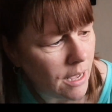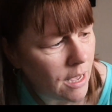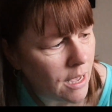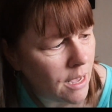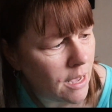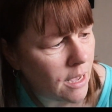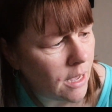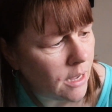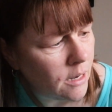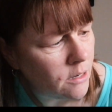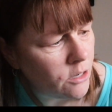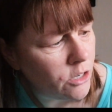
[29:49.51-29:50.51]

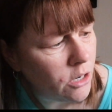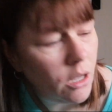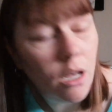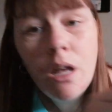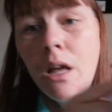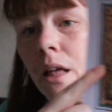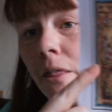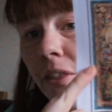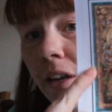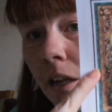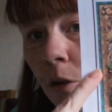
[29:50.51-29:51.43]
and The